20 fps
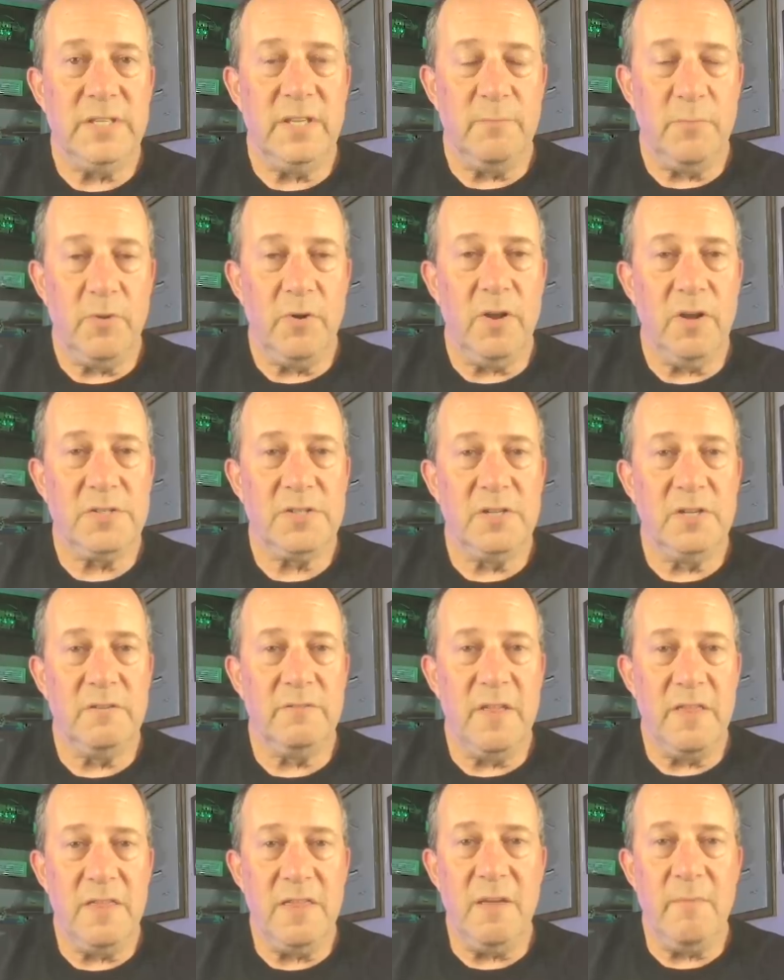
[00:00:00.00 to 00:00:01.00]
in production
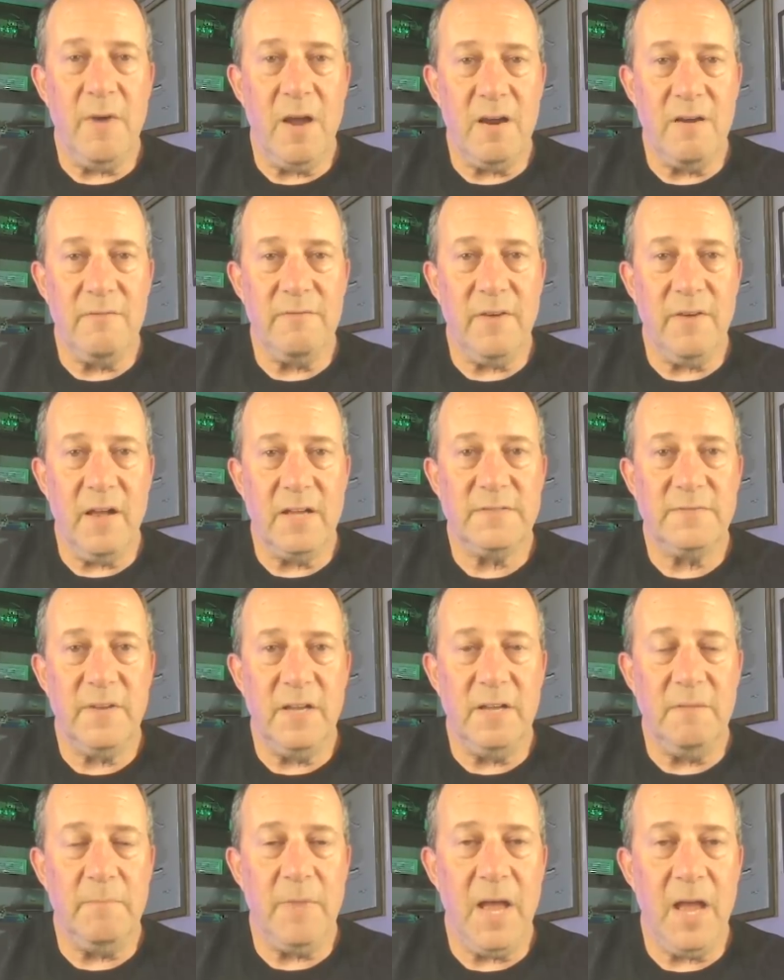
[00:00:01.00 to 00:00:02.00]
of lithium iron
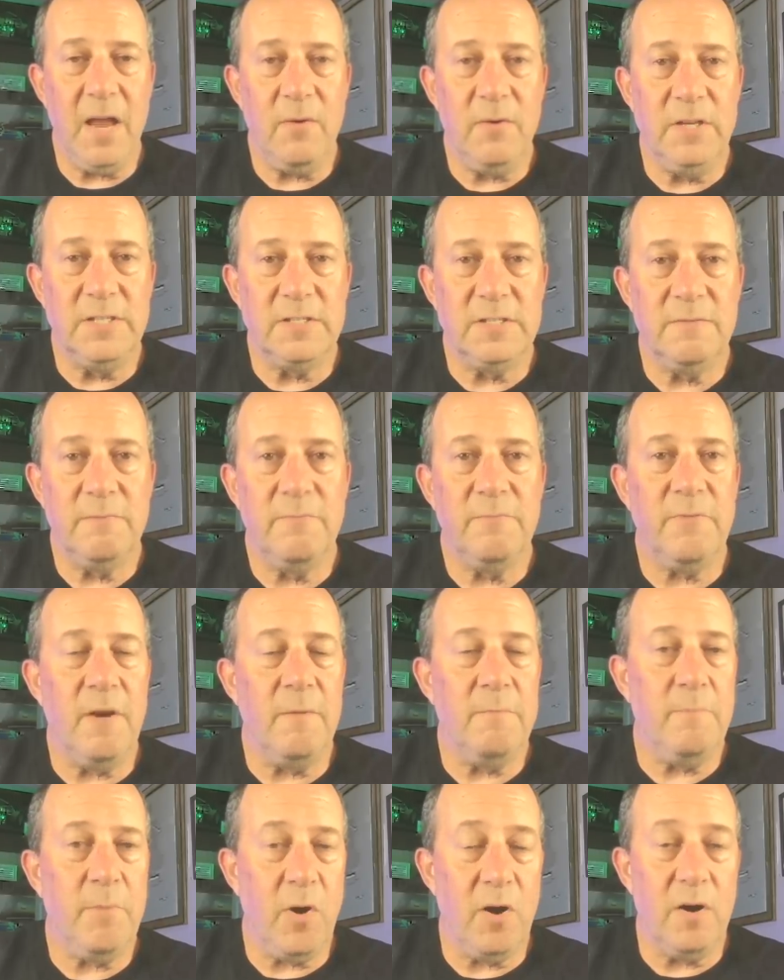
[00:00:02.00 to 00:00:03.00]
phosphate batteries
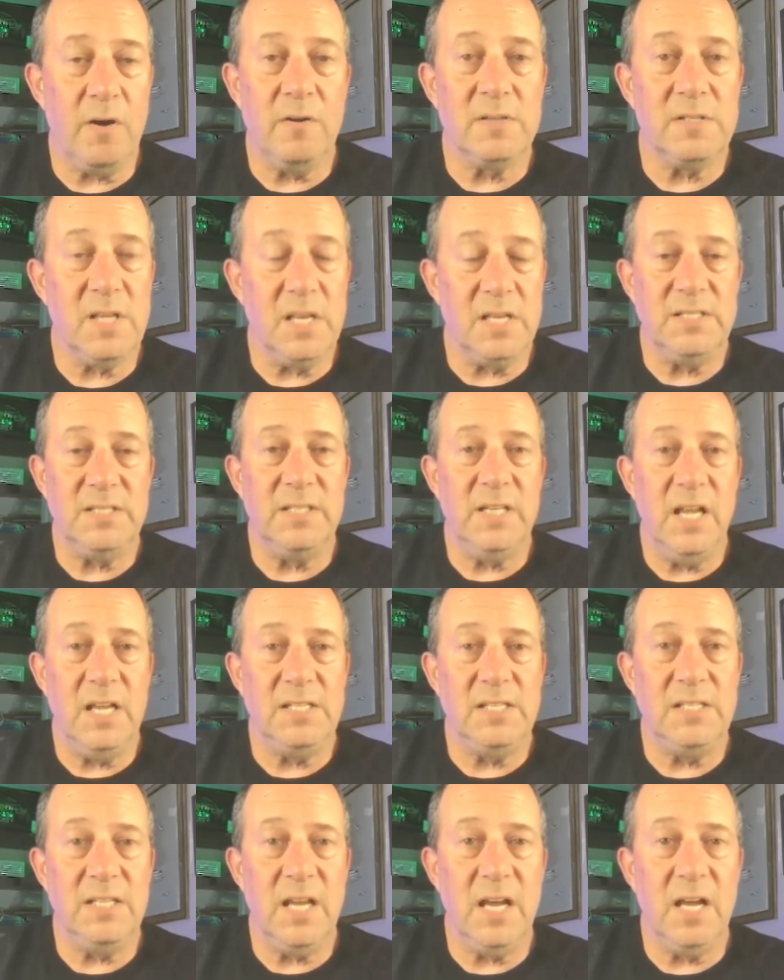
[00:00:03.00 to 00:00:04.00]
from partners like
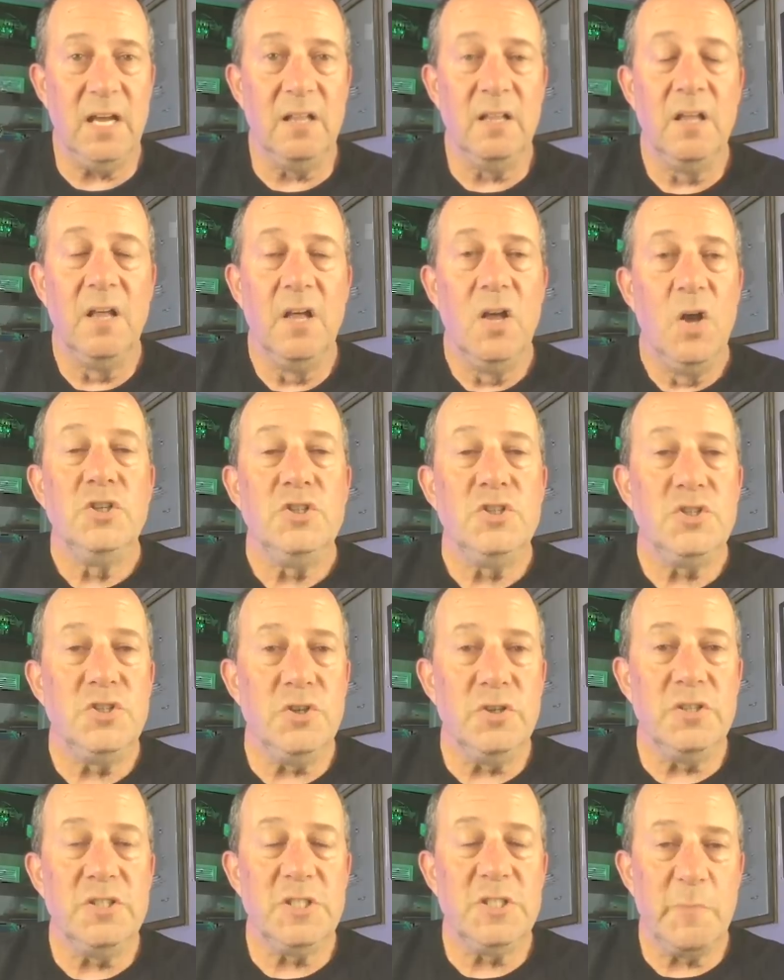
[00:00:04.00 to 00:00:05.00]
CATL
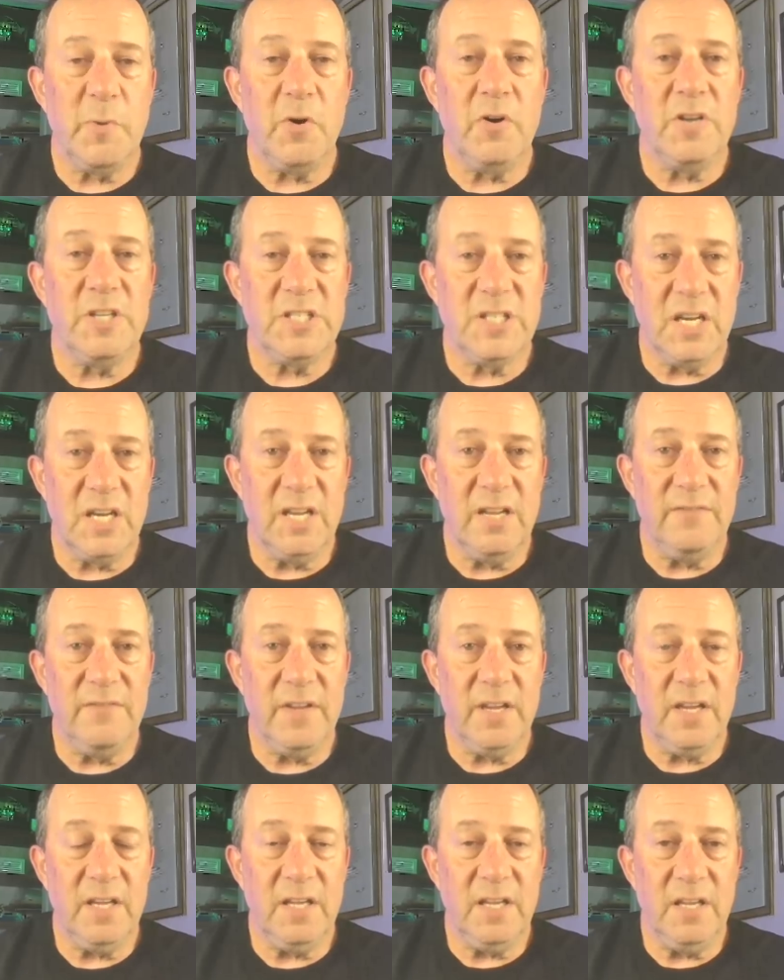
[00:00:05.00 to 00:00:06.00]
should spur a
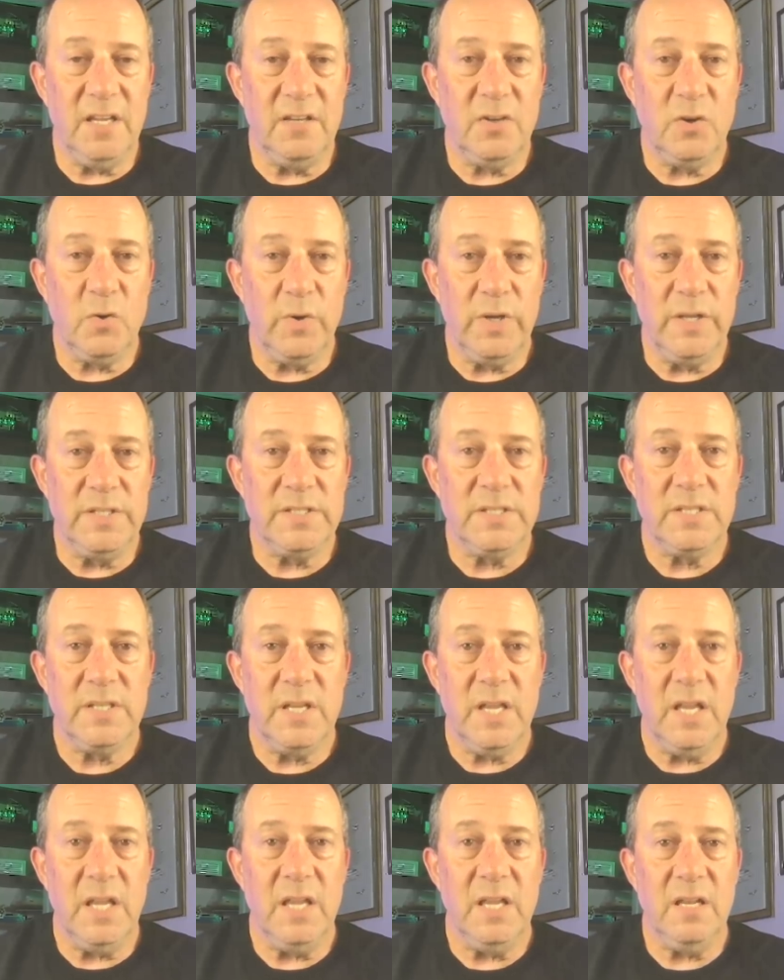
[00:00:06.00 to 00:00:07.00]
significant increase
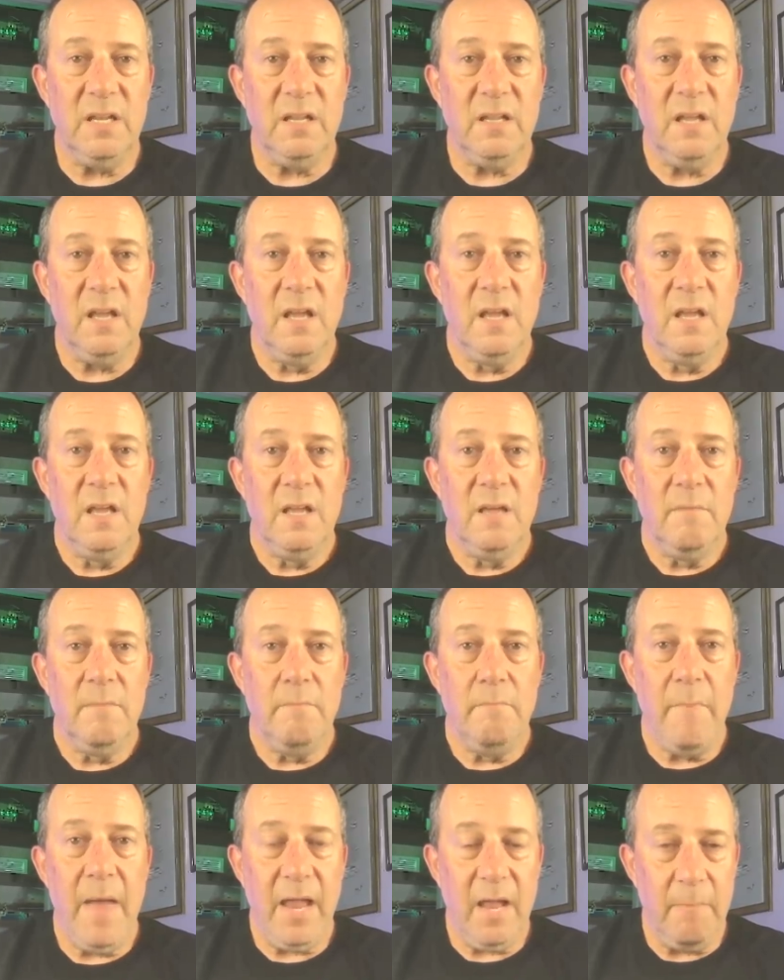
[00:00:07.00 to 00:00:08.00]
in
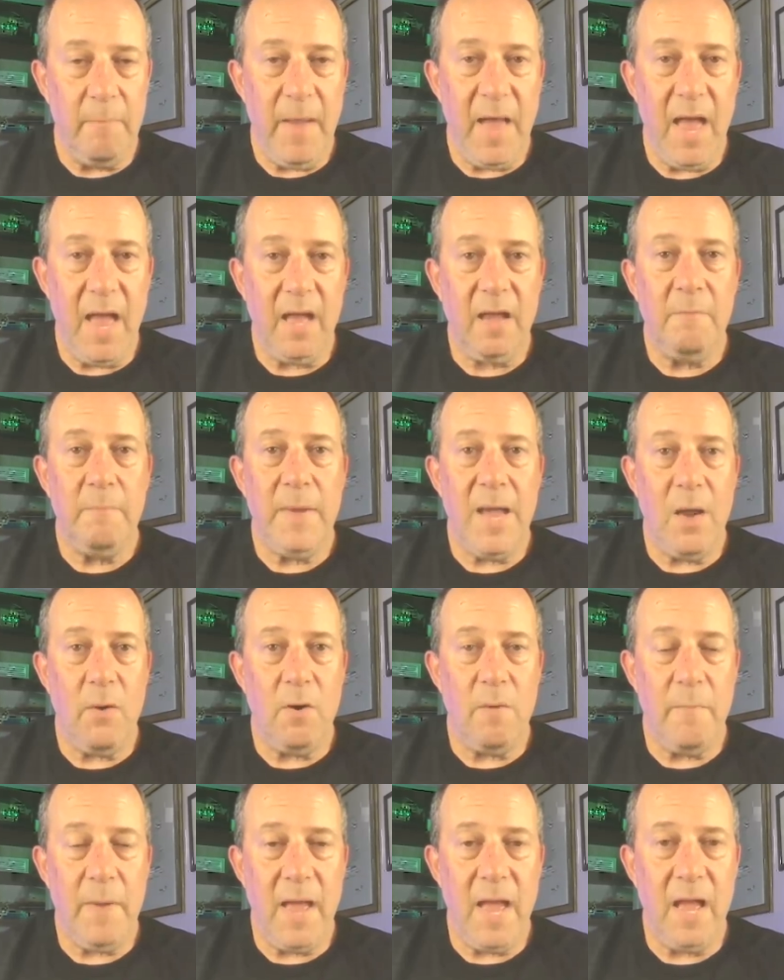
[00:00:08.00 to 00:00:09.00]
MegaPack,
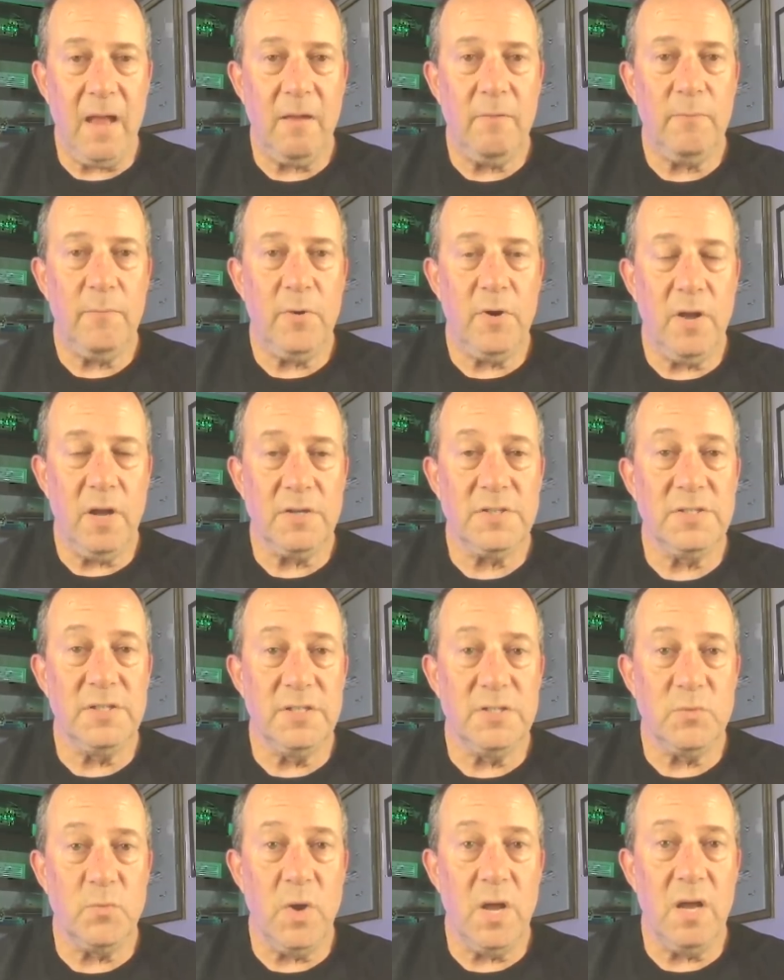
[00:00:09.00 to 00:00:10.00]
PowerPack production
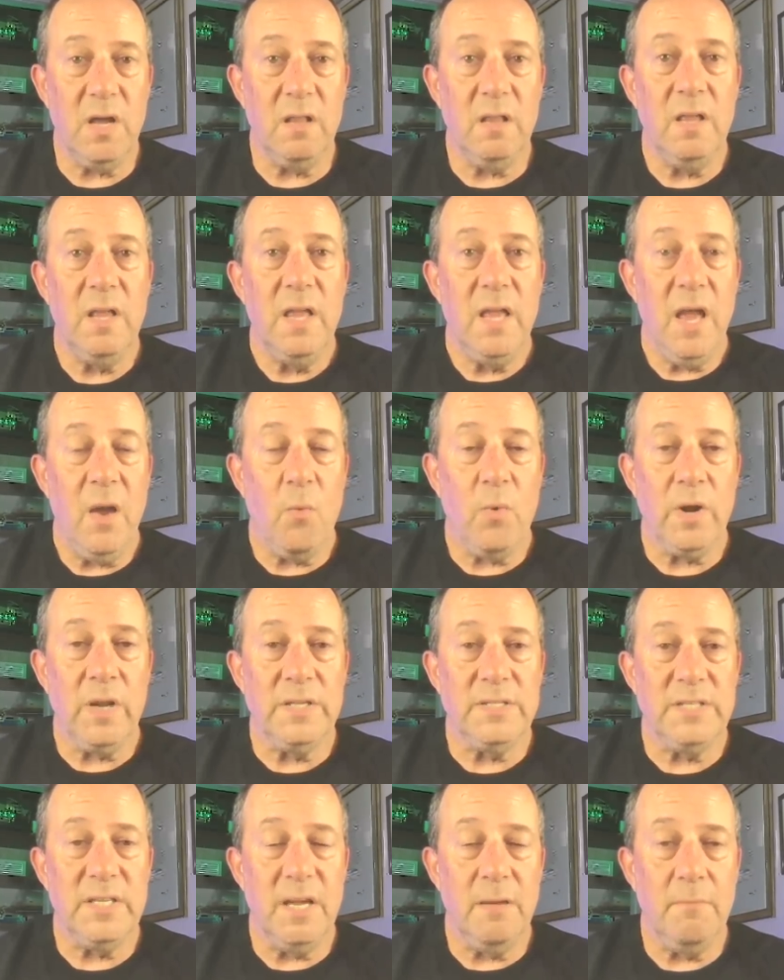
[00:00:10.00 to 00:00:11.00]
as well. And we're going
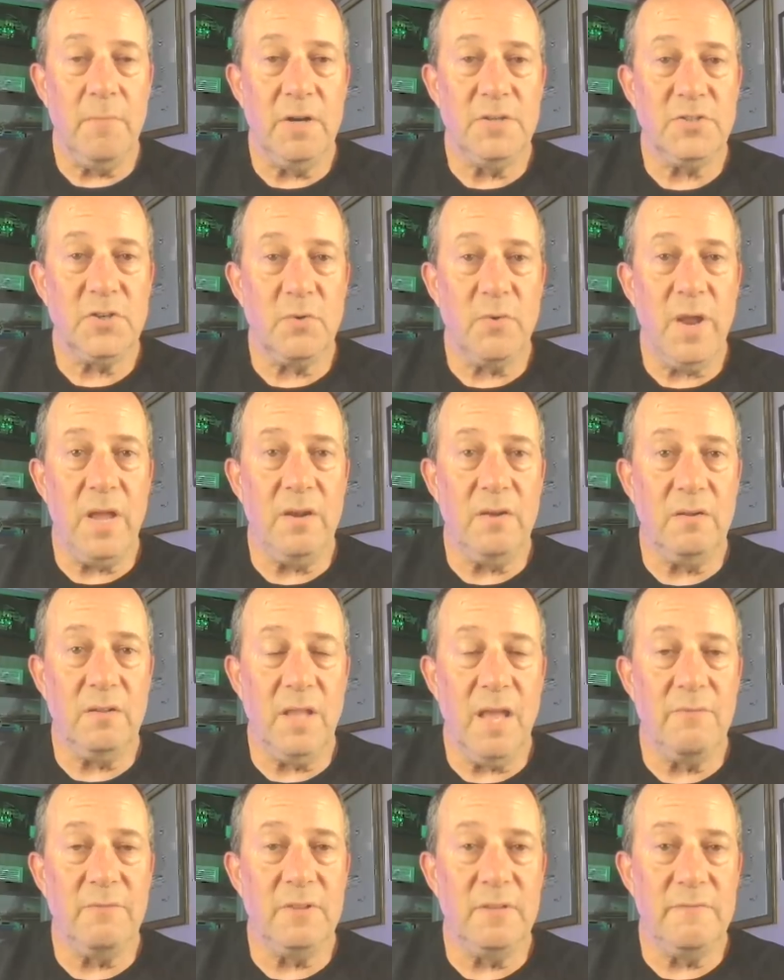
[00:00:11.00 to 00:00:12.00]
to see a much greater
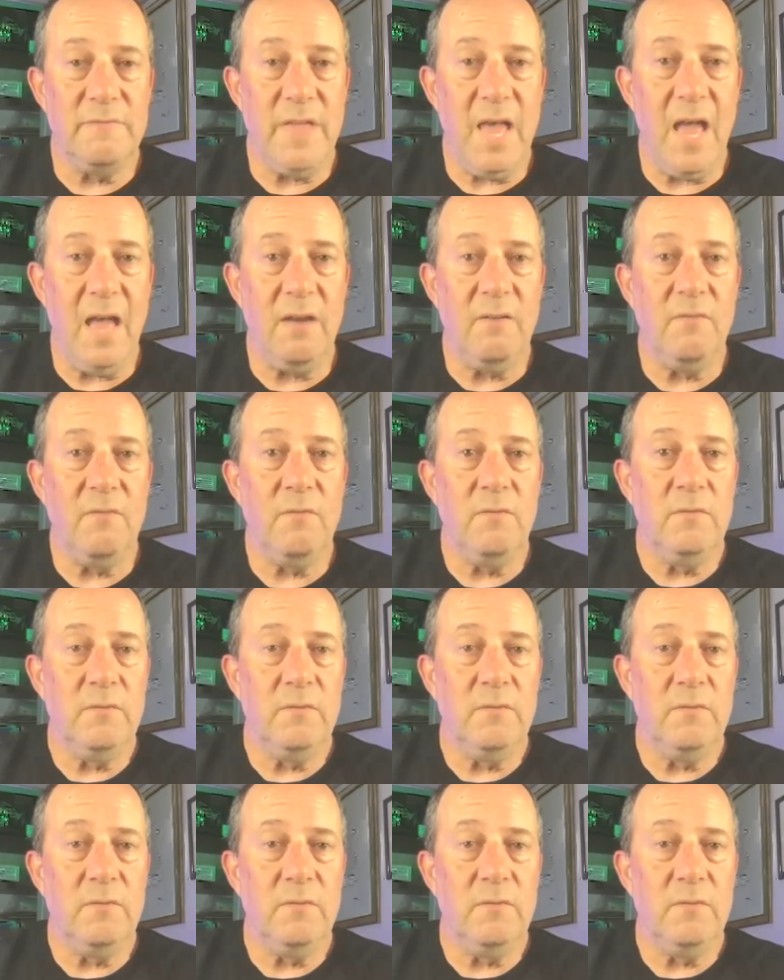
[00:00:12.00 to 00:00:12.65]
level of that